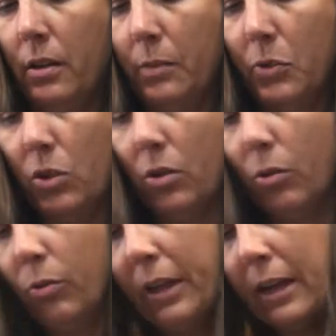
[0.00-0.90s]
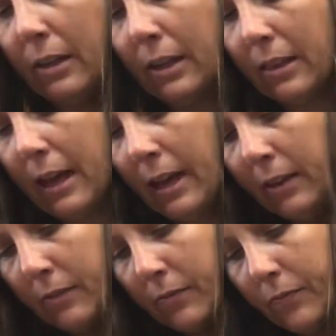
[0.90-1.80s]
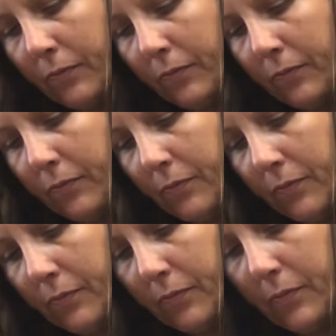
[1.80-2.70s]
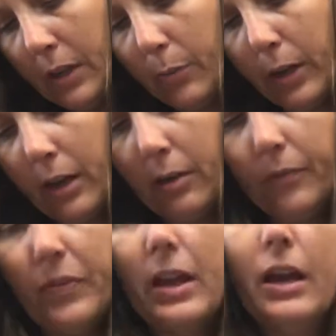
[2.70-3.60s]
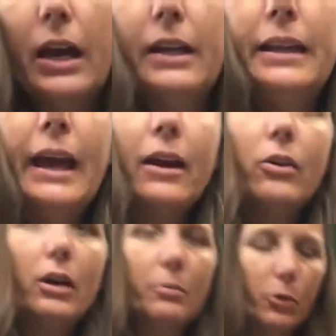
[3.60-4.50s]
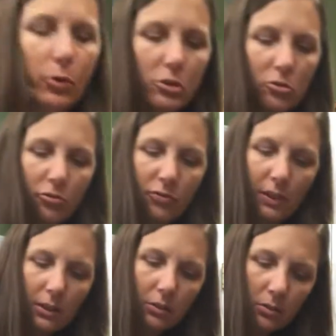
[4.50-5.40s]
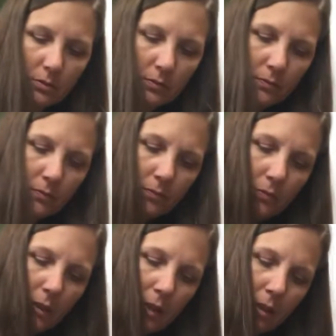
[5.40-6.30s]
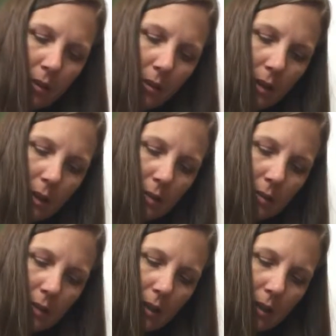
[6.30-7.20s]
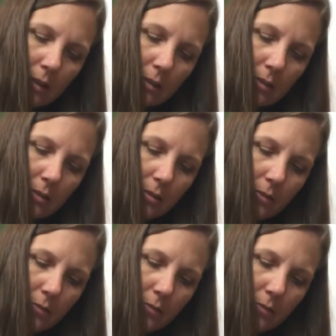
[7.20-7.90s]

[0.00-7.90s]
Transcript: I'm just going to hold that like that. There we go. And now I'm going to fill the insides